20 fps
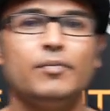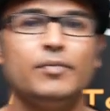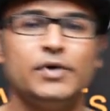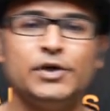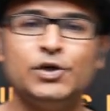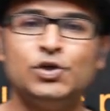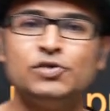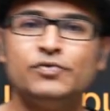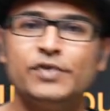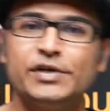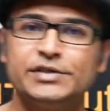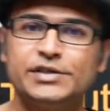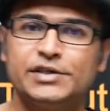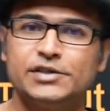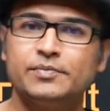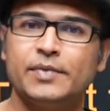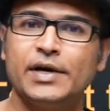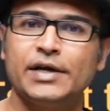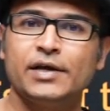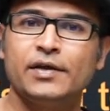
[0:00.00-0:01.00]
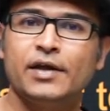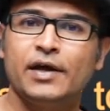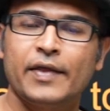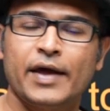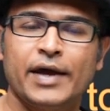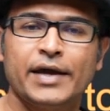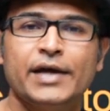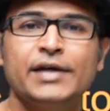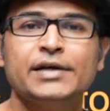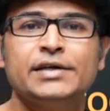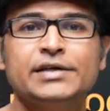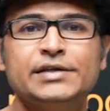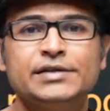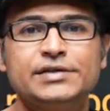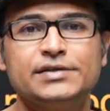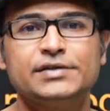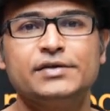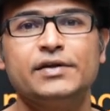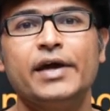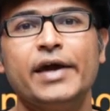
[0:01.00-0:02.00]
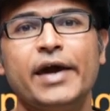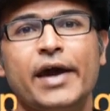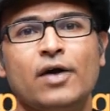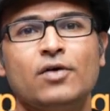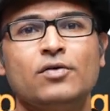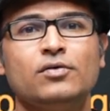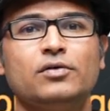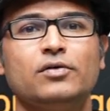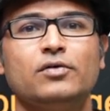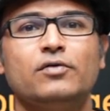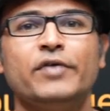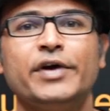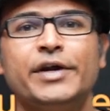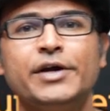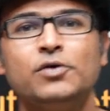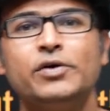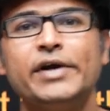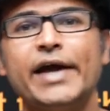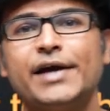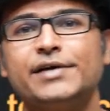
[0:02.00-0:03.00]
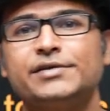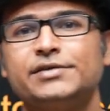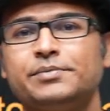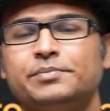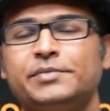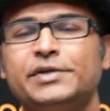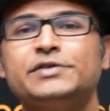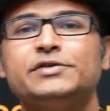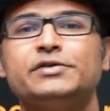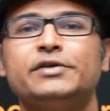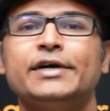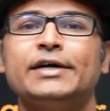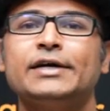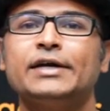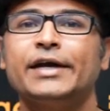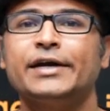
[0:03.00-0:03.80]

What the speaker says: universities better than IITs, they have very good acceptance rate,